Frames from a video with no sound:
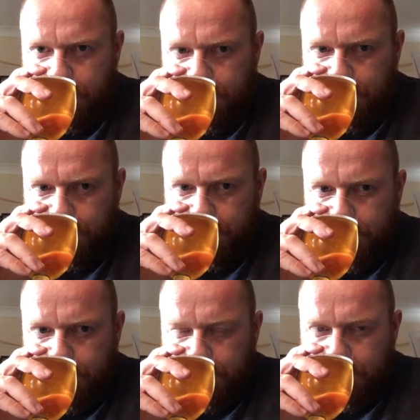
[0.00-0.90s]

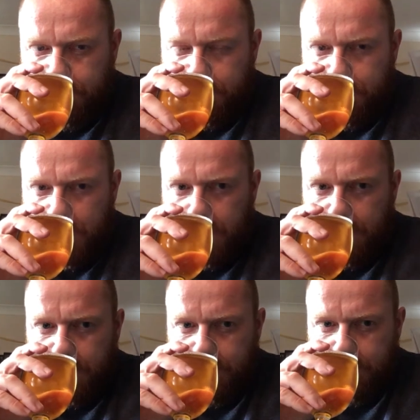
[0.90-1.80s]

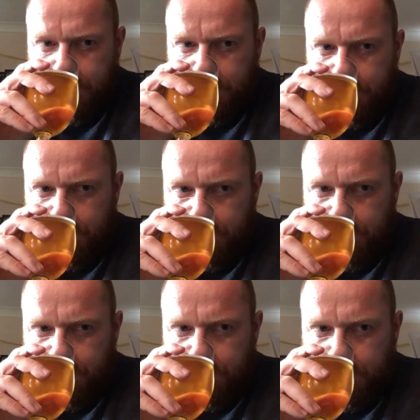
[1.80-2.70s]

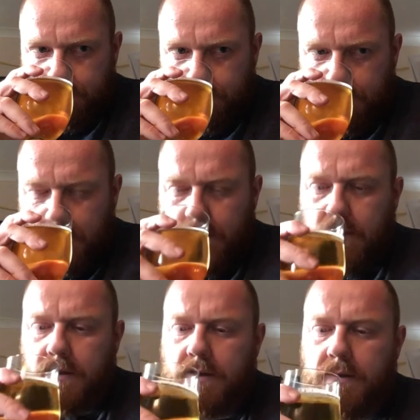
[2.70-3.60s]

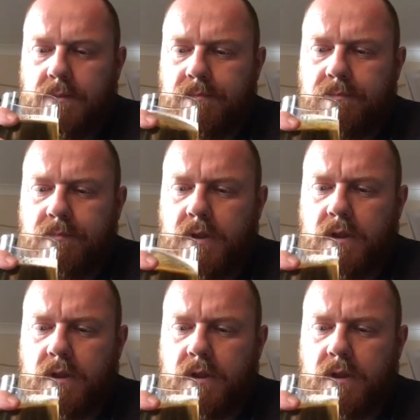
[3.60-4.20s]
[no speech]